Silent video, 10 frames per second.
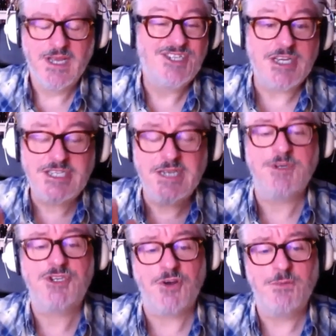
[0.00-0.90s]
He changed his name to
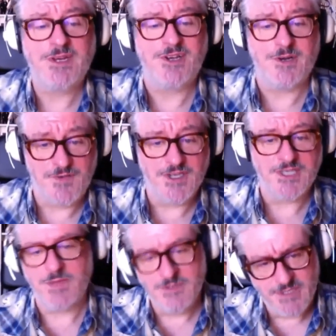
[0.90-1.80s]
John MacDonald
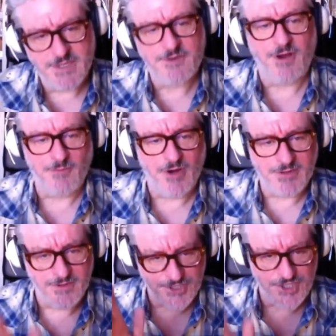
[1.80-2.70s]
first, but there was another crime writer
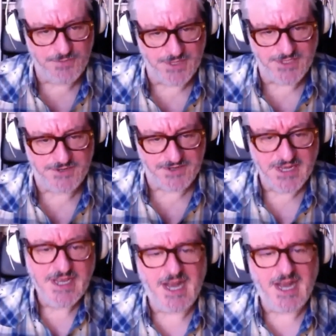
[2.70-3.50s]
called John MacDonald,